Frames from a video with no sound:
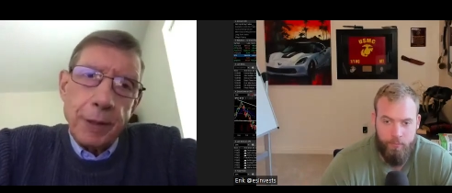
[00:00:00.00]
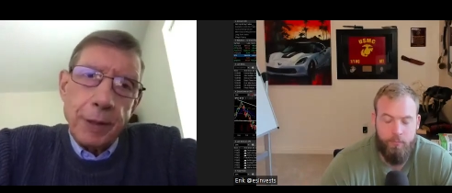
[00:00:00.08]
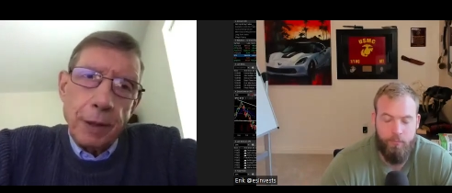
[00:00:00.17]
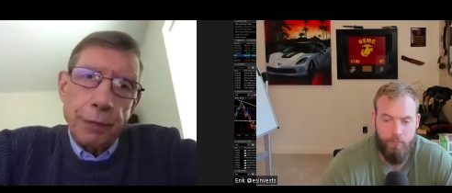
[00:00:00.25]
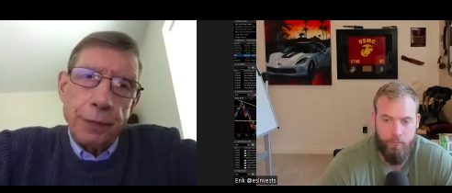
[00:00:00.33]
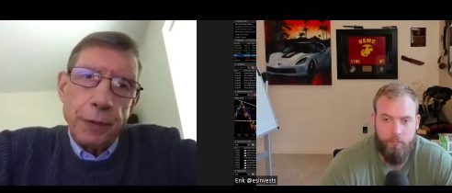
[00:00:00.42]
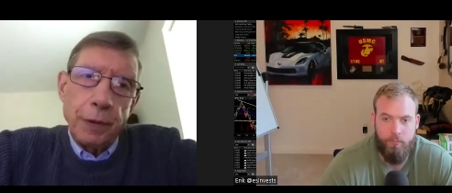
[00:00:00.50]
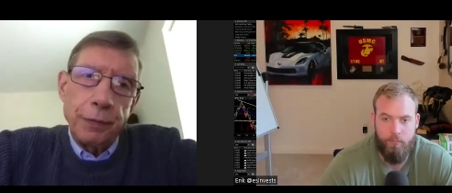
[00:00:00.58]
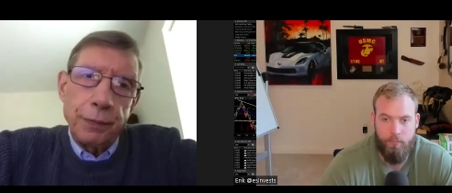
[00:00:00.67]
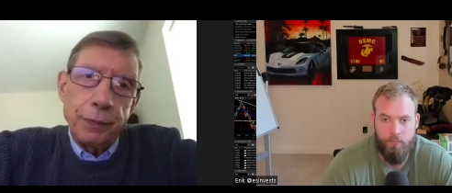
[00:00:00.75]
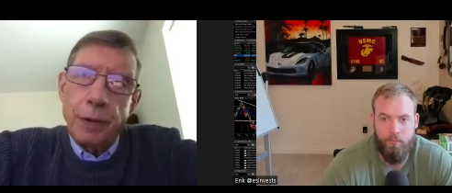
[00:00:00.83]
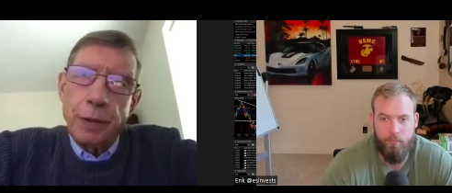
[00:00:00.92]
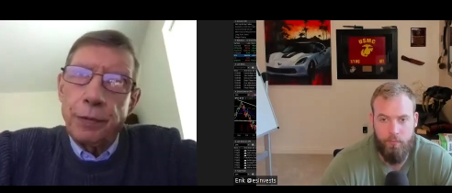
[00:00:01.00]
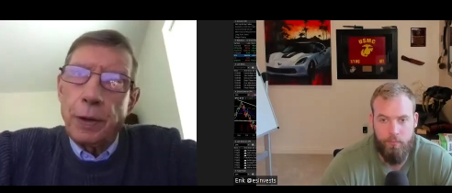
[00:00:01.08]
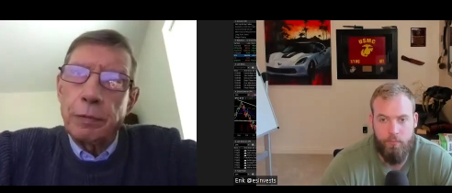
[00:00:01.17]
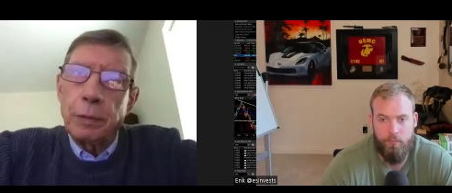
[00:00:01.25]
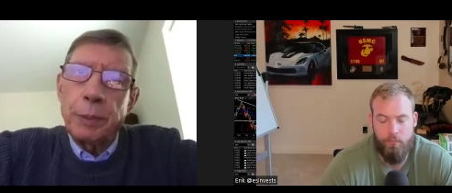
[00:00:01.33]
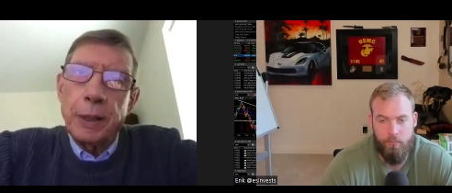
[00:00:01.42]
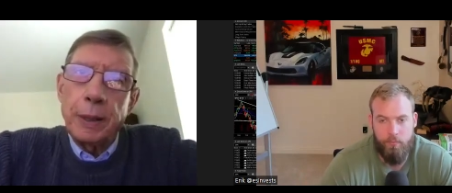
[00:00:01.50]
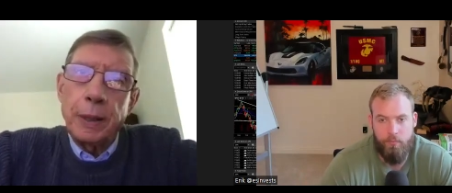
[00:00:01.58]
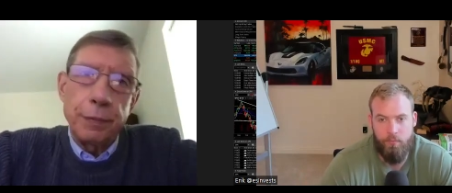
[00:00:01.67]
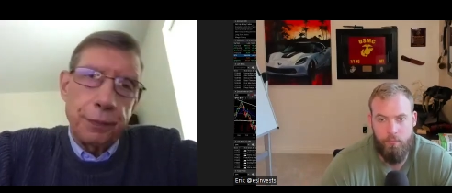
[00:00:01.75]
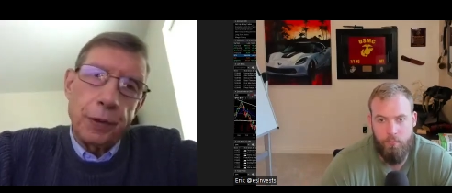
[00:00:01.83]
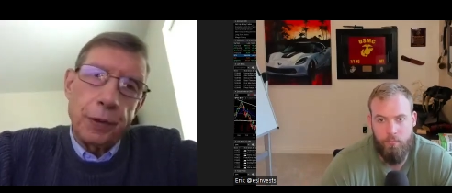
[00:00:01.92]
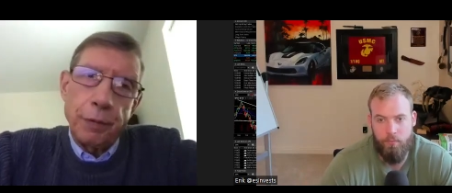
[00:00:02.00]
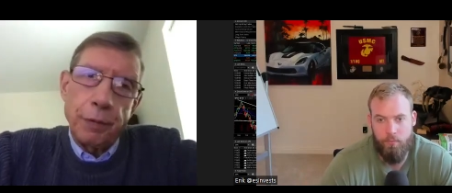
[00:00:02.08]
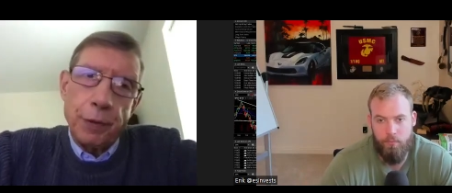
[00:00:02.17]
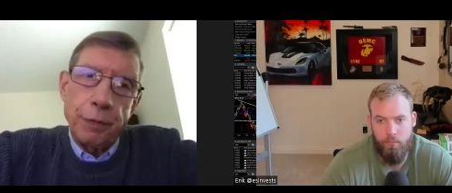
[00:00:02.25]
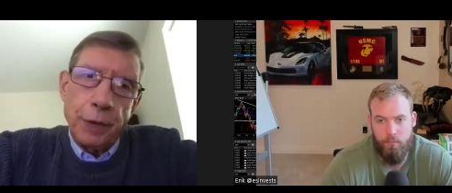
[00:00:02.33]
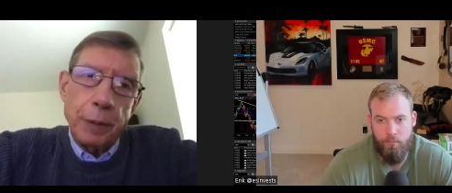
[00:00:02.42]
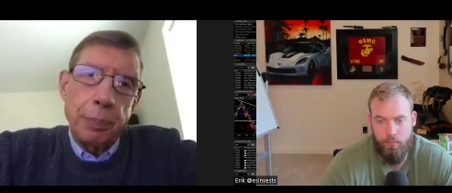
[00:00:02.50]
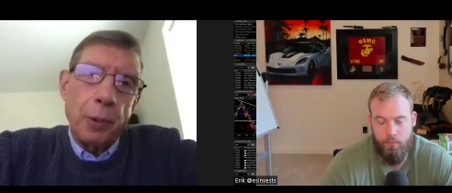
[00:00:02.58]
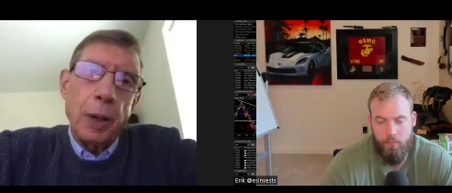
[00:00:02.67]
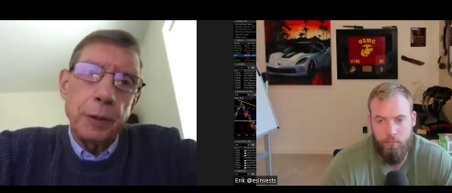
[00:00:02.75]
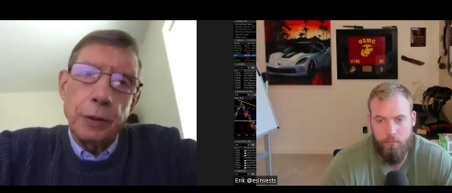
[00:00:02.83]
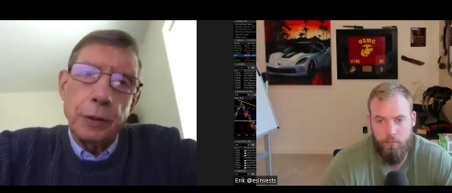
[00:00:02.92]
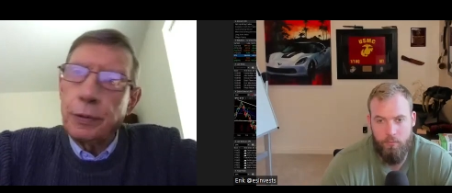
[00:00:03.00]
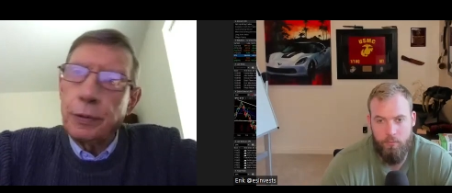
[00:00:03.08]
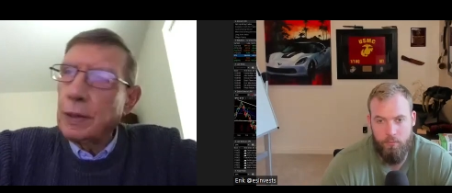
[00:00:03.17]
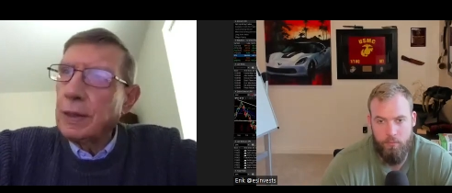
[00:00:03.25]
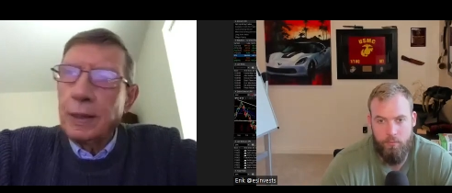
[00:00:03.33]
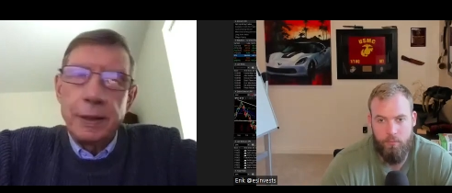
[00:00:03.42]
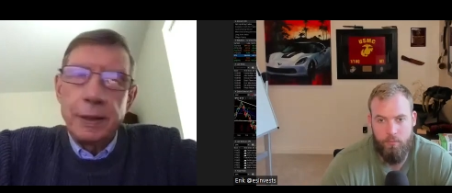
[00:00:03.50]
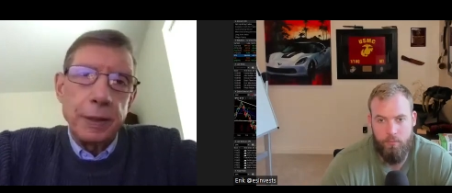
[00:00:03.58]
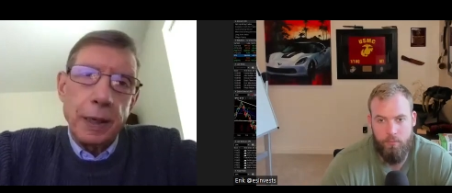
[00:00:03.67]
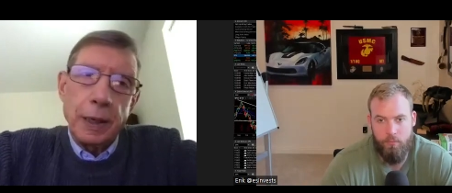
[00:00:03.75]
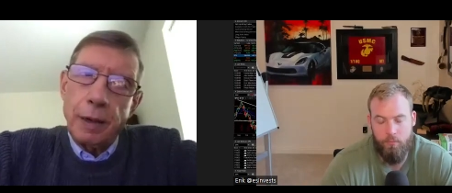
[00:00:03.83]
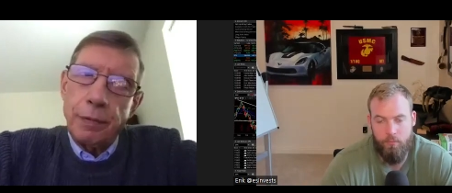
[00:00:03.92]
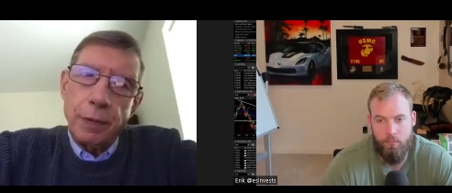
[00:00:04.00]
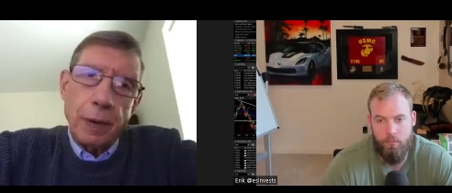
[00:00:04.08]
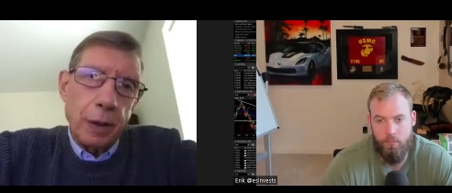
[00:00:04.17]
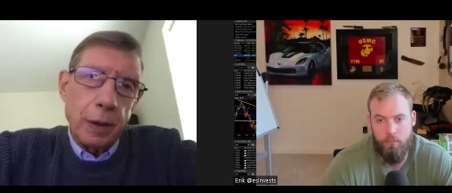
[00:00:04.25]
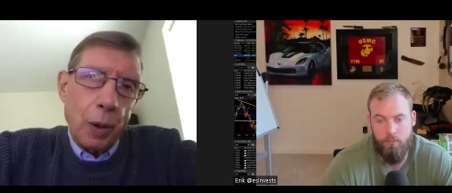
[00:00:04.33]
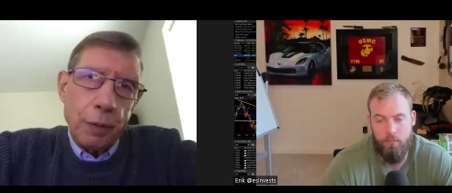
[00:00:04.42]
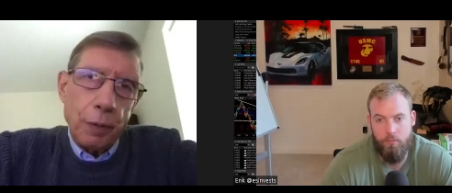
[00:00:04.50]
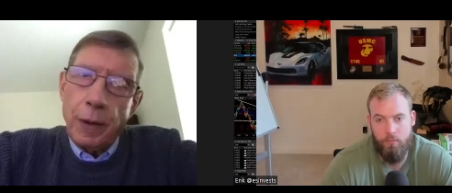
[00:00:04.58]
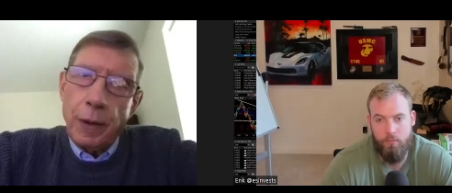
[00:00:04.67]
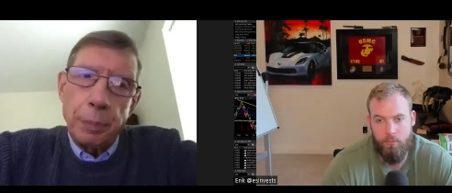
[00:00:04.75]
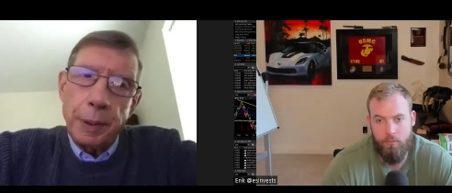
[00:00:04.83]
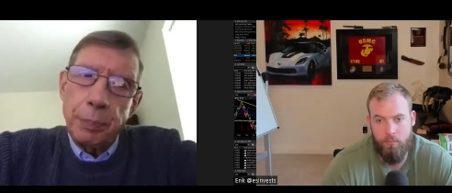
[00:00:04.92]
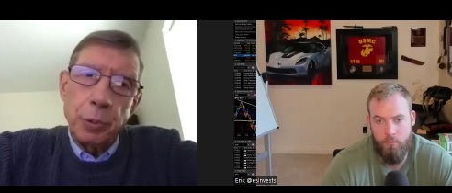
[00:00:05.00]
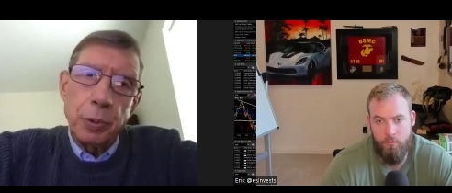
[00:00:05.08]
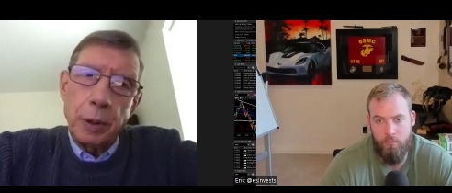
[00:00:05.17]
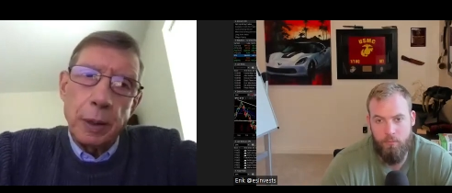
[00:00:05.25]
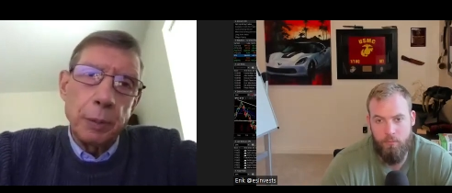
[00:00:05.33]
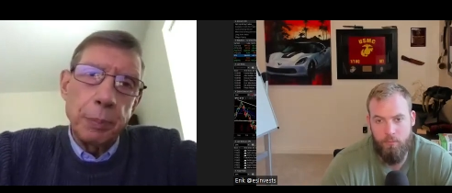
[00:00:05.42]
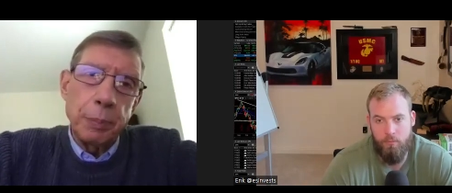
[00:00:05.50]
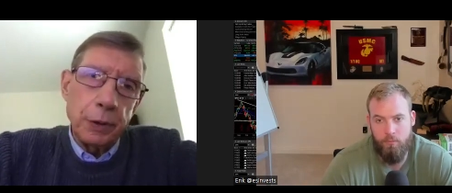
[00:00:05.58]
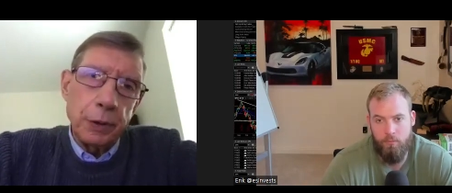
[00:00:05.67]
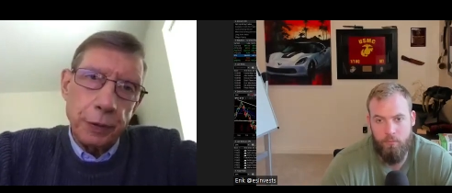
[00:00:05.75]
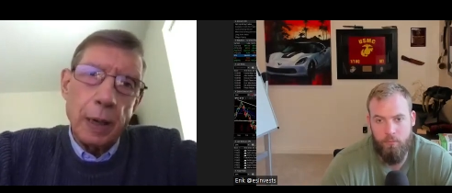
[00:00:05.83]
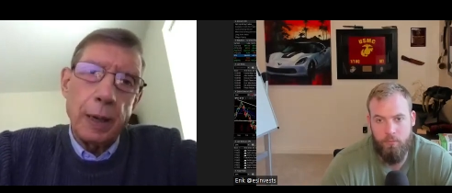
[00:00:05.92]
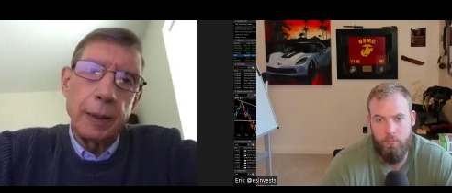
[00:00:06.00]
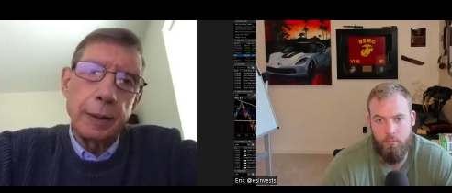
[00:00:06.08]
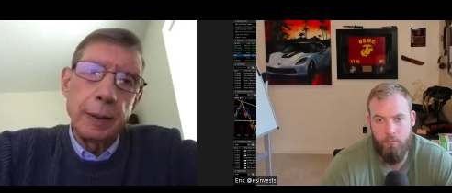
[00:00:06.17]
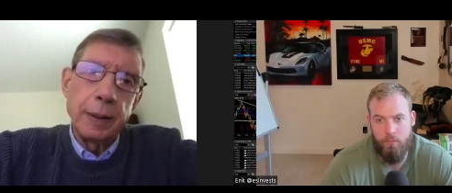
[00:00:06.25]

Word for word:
Speaker 1: if if if everybody if if the fed pauses you're going to have an awful lot of people who are on the bear side